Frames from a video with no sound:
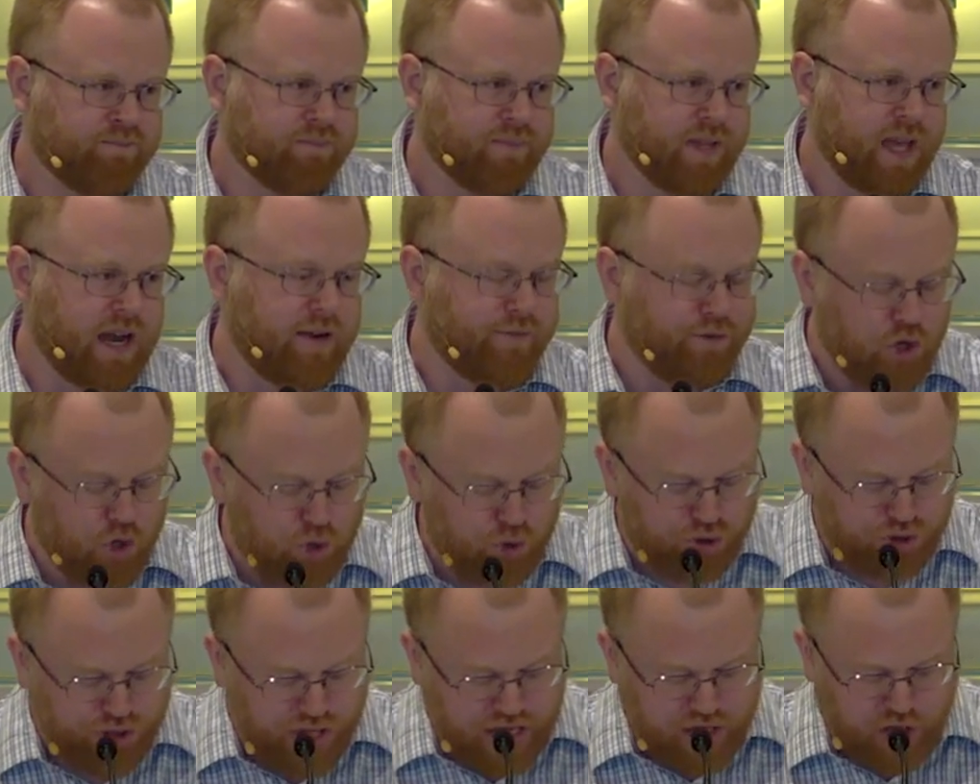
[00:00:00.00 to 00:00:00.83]
And if you
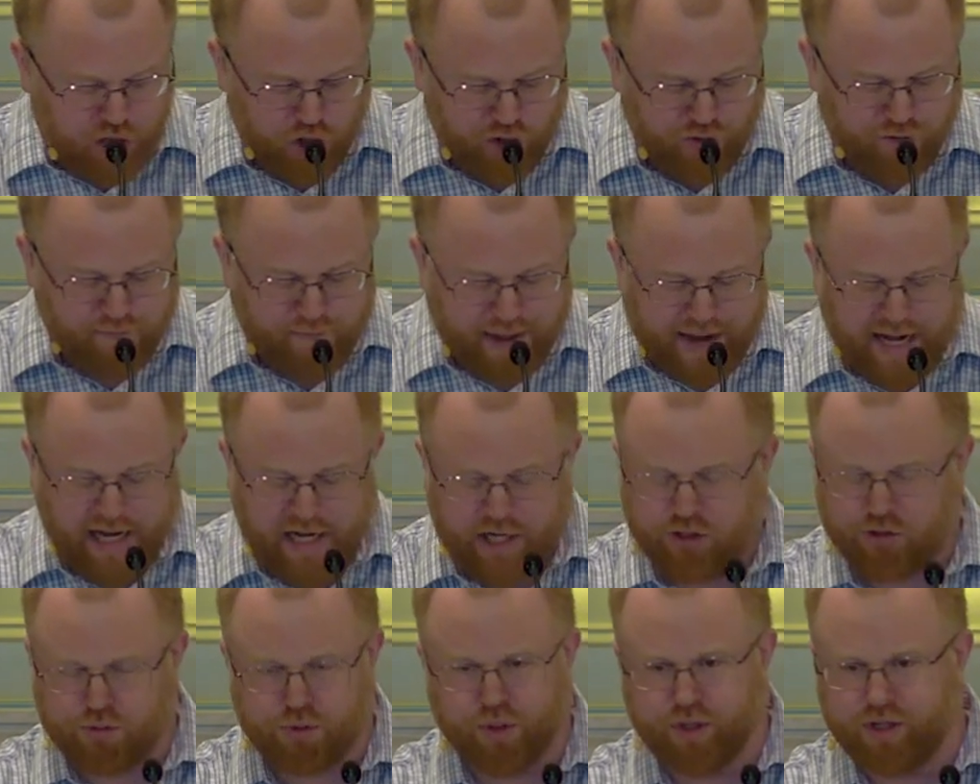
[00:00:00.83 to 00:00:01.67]
think you've made it
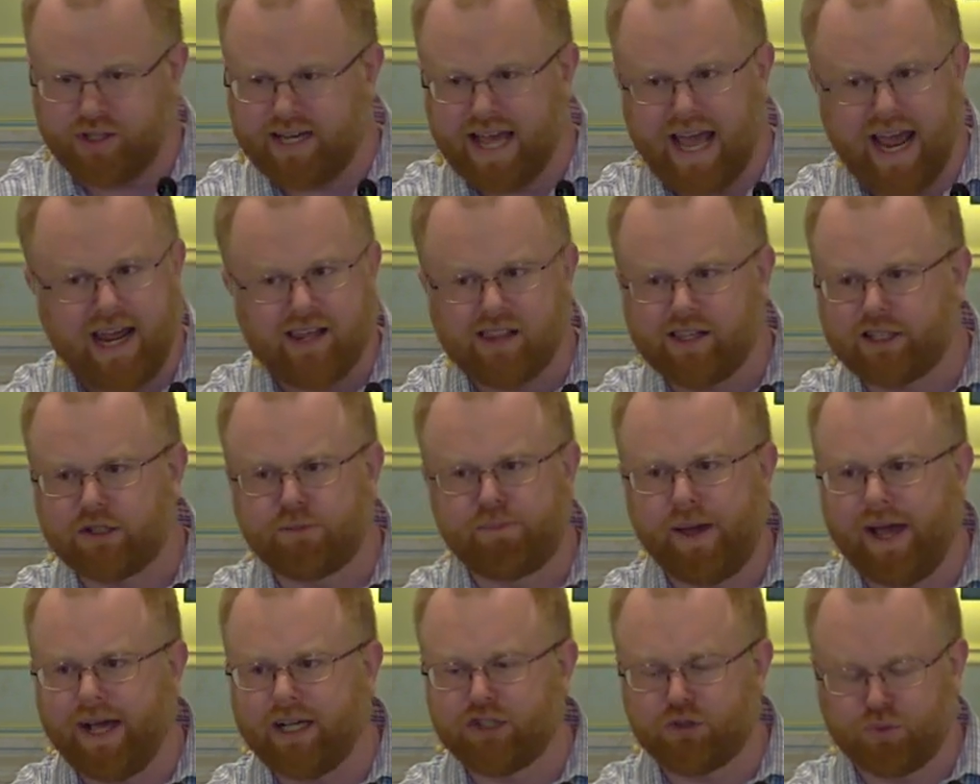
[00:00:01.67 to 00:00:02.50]
through a day this
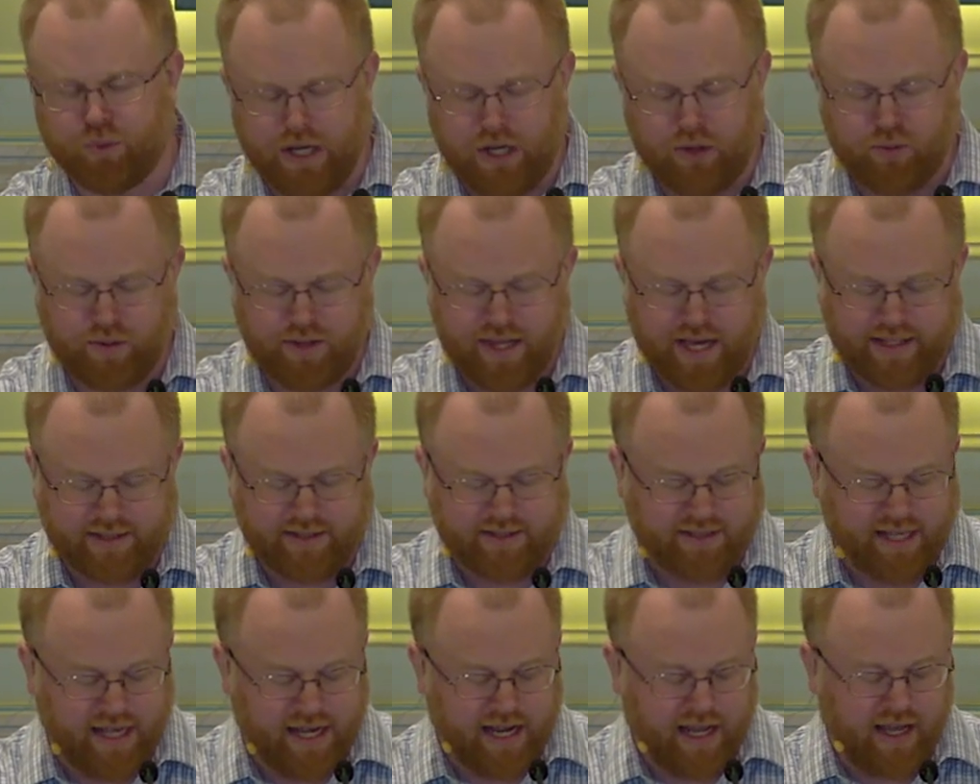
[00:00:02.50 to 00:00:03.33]
past week without
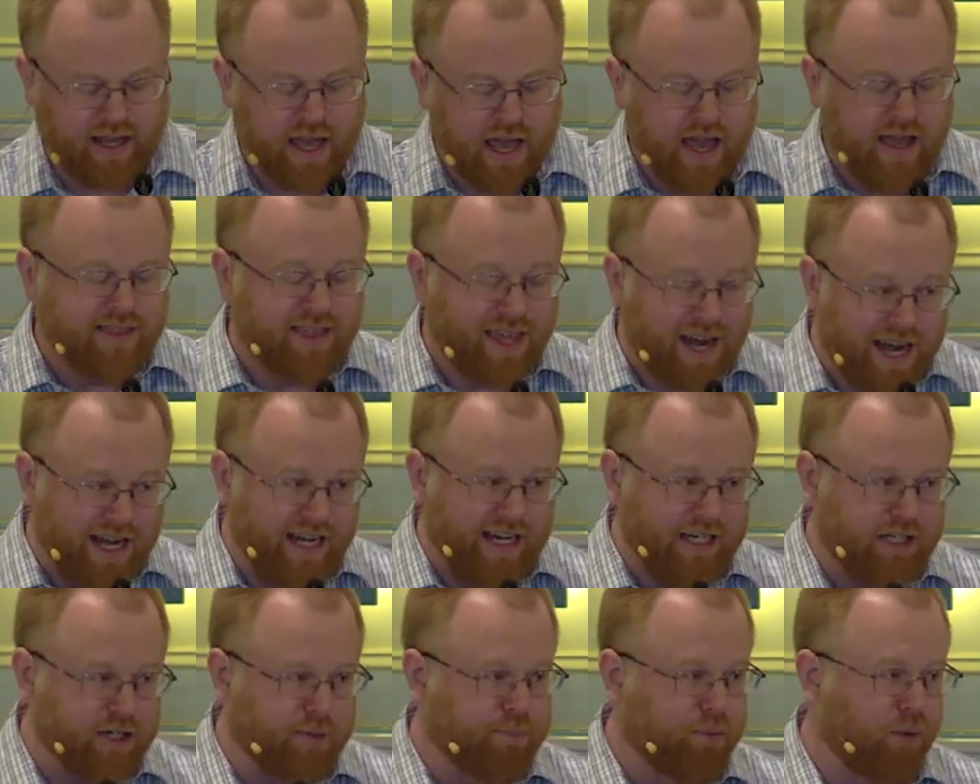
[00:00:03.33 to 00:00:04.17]
sinning, then I
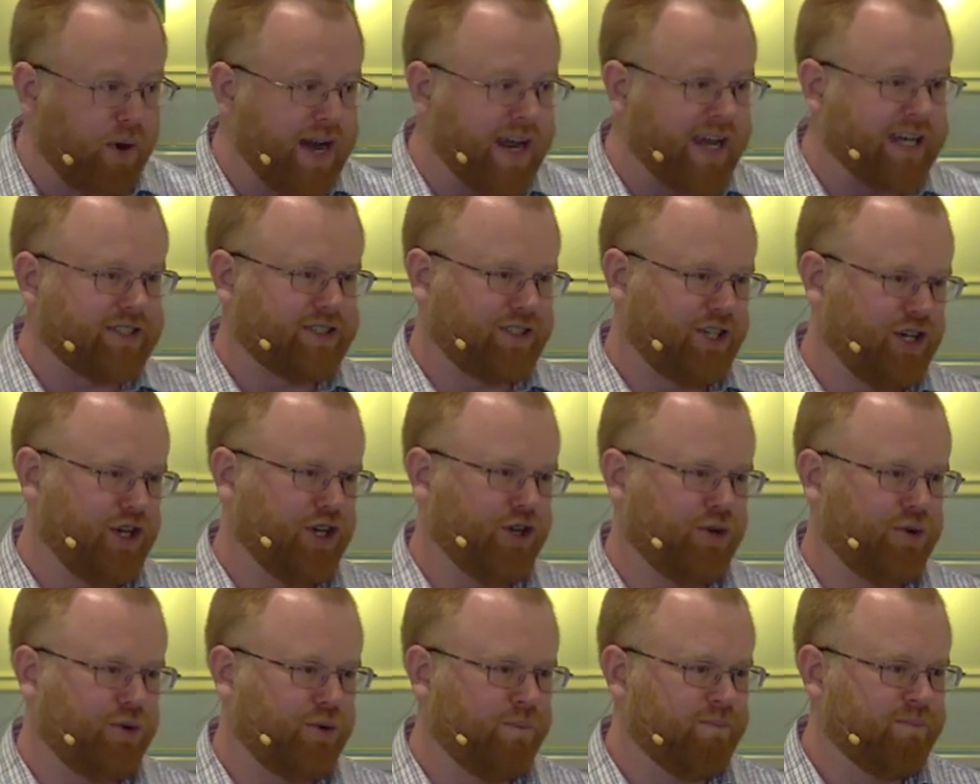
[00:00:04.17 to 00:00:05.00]
need to break it to
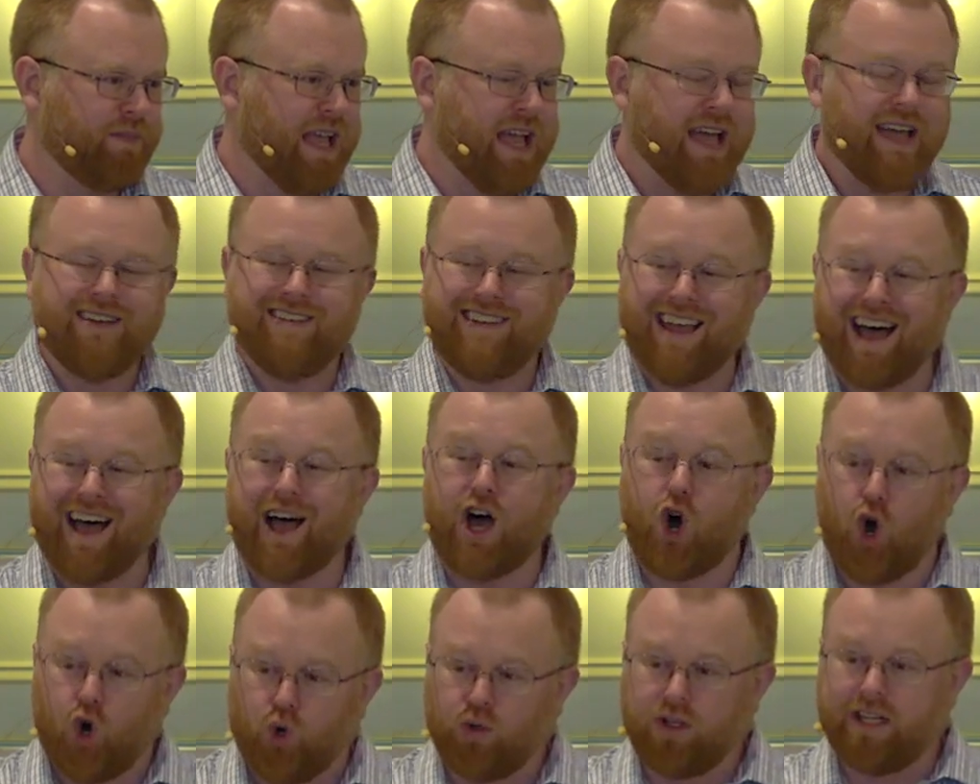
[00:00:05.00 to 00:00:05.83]
you. Not
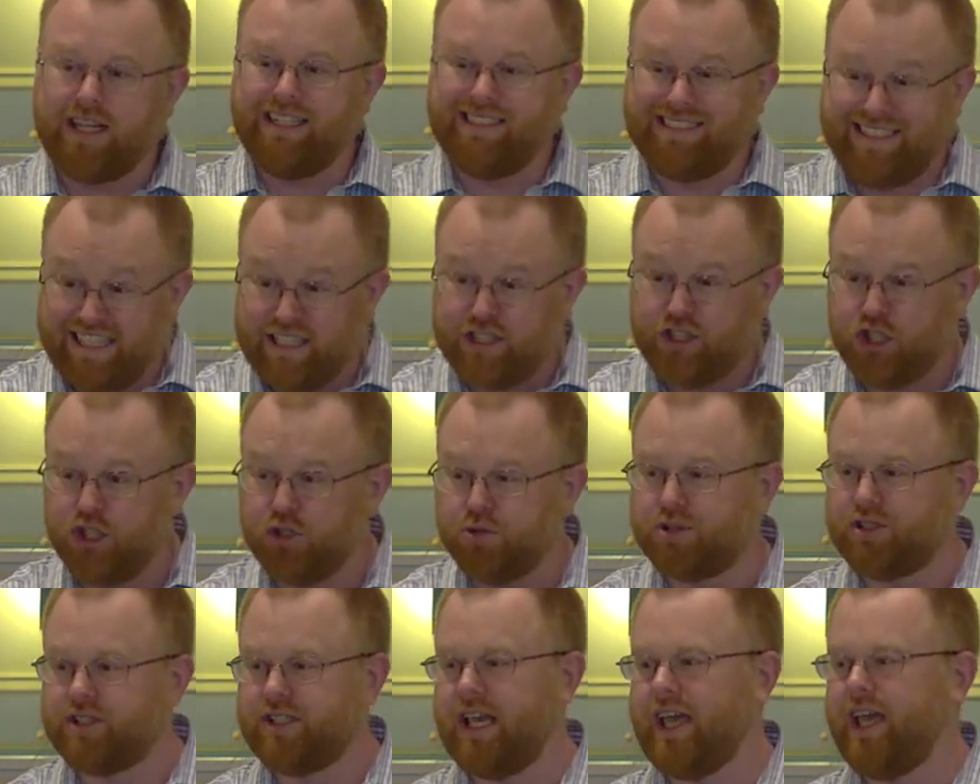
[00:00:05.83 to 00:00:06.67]
only did you
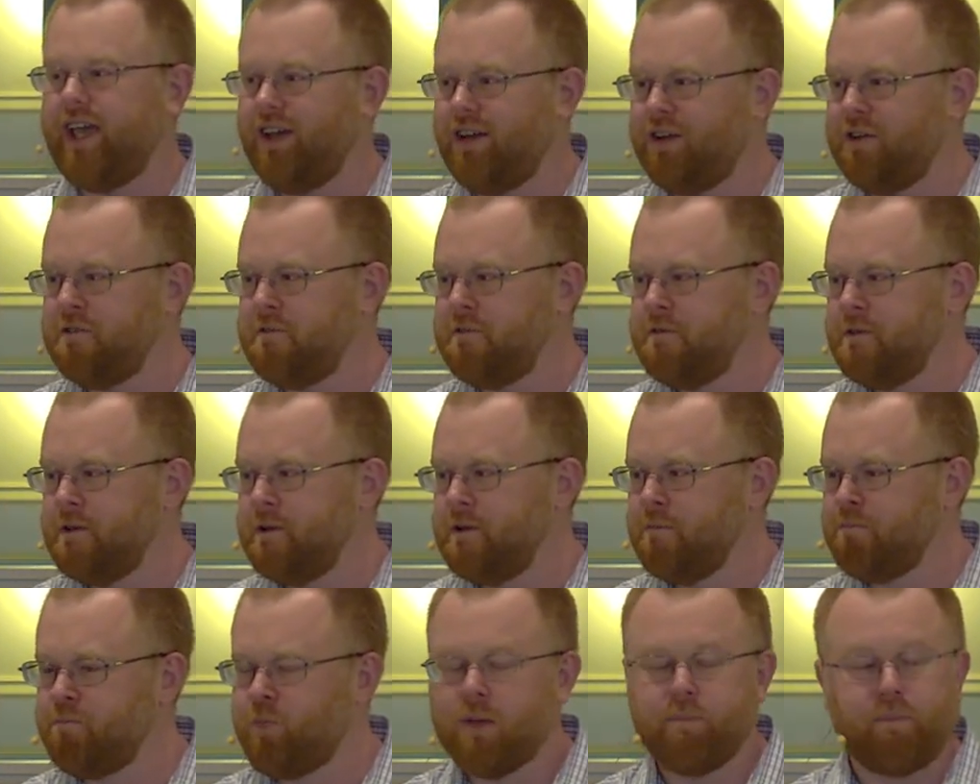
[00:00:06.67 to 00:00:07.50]
sin,
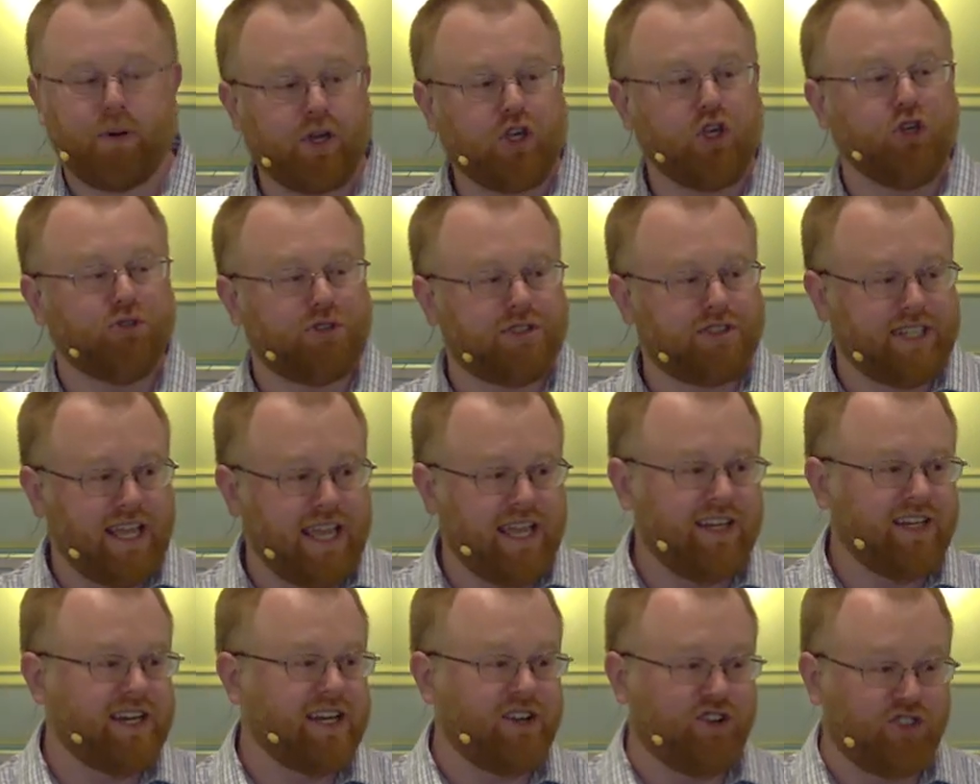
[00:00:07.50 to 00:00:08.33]
but you
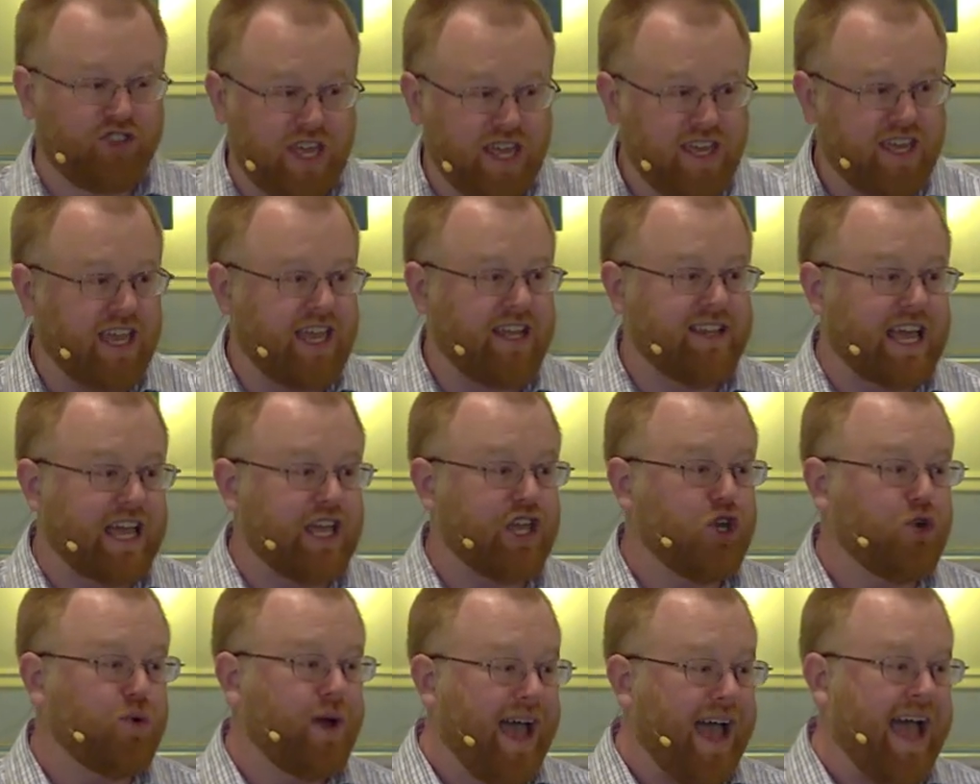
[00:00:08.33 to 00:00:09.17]
sinned in thinking that
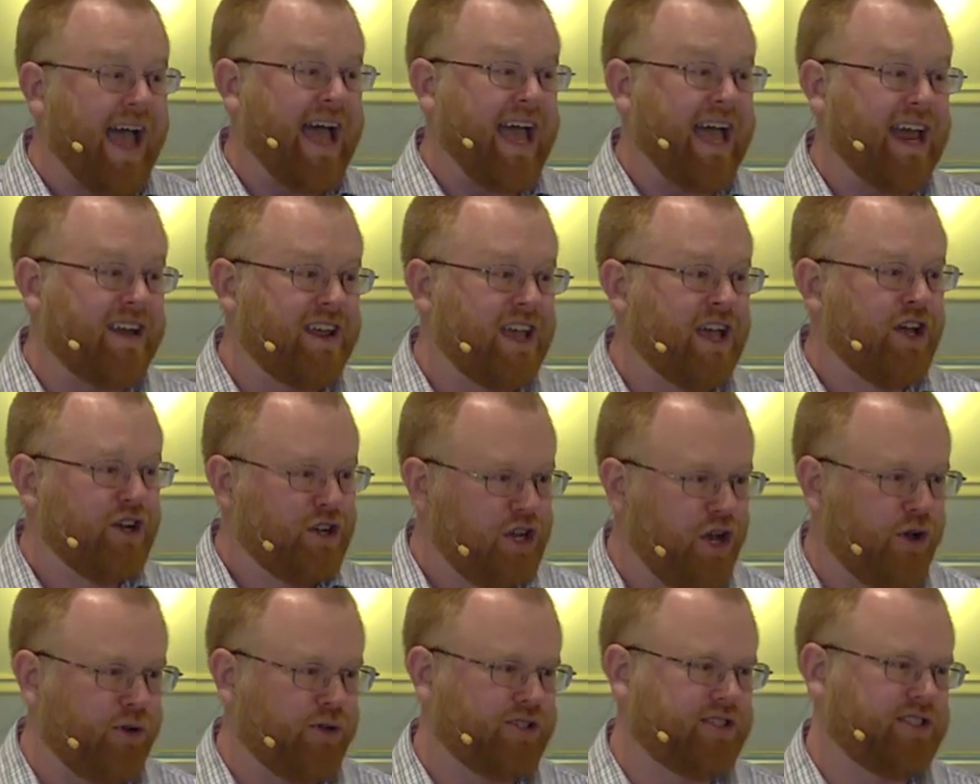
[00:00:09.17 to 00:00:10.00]
you had
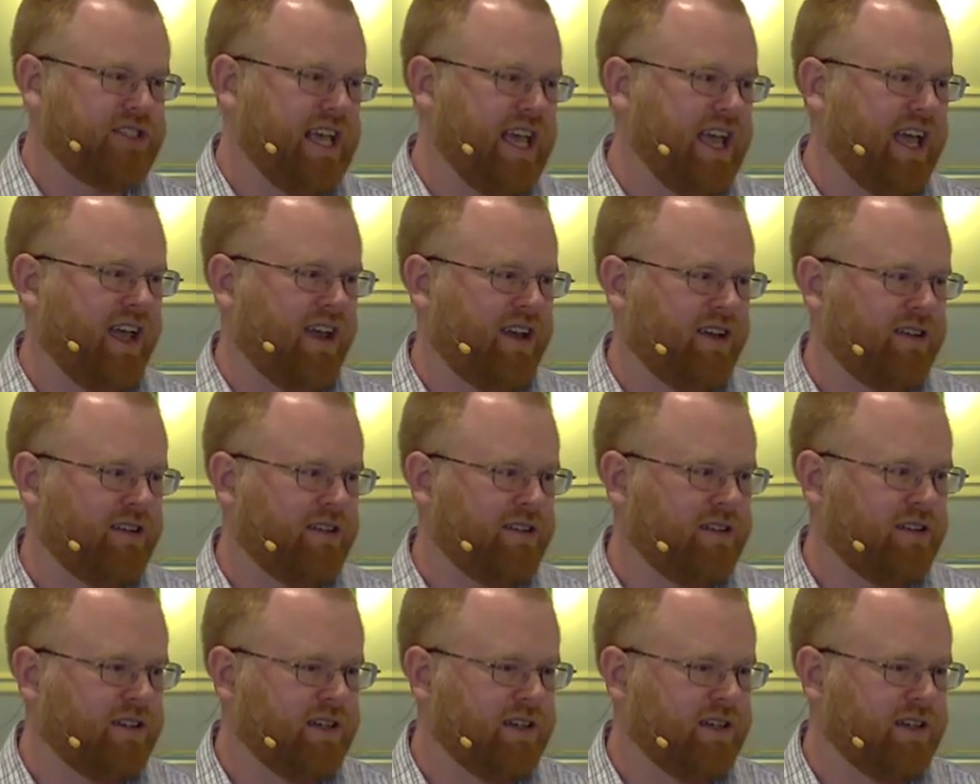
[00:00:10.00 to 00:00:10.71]
no sin.